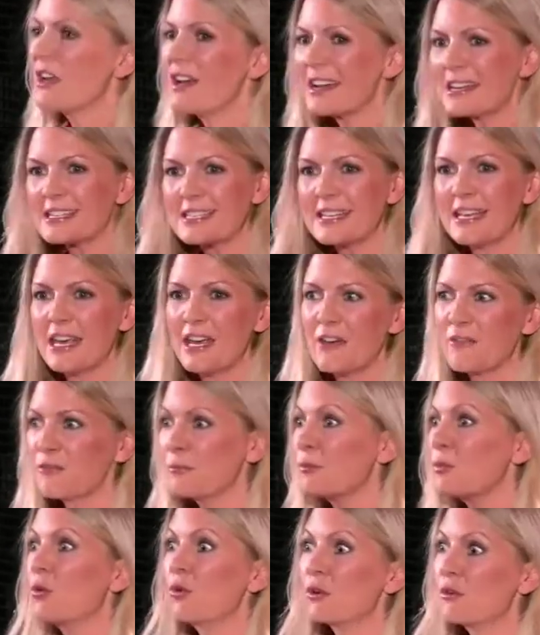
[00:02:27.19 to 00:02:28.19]
like to hear
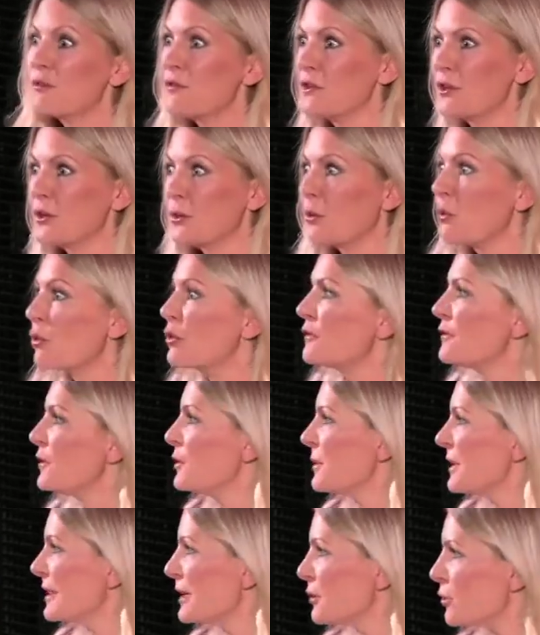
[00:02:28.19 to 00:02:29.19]
from all of
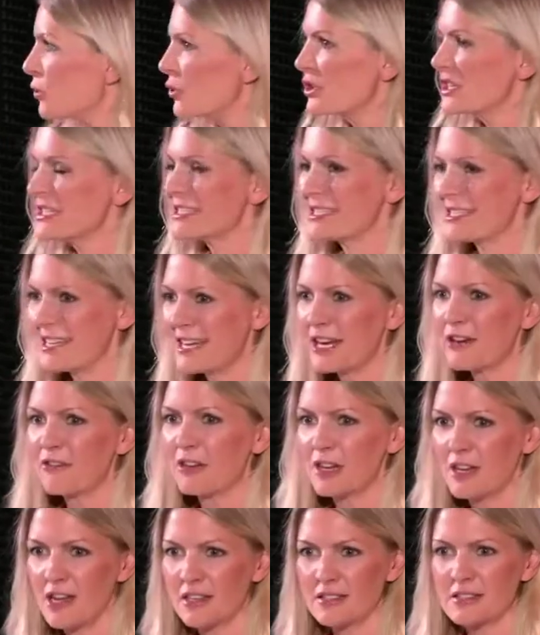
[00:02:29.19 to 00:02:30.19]
you in the audience here
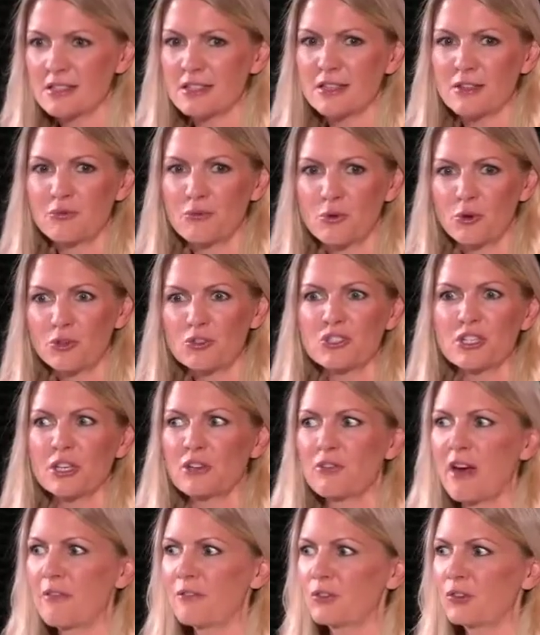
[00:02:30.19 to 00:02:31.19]
in London at the Royal
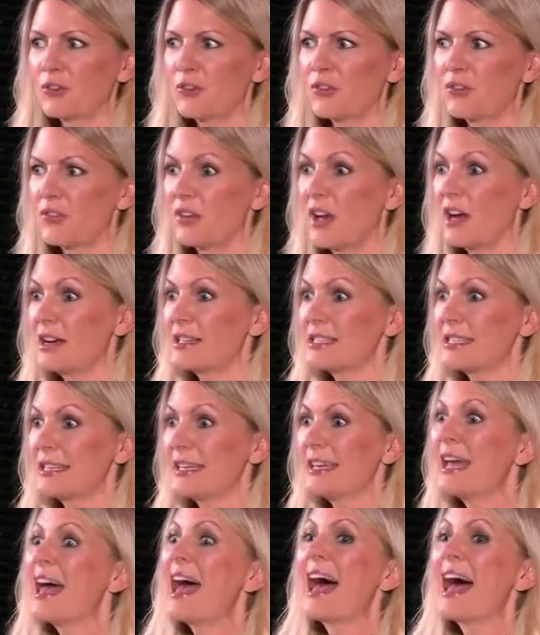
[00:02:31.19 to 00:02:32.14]
Geographical Society,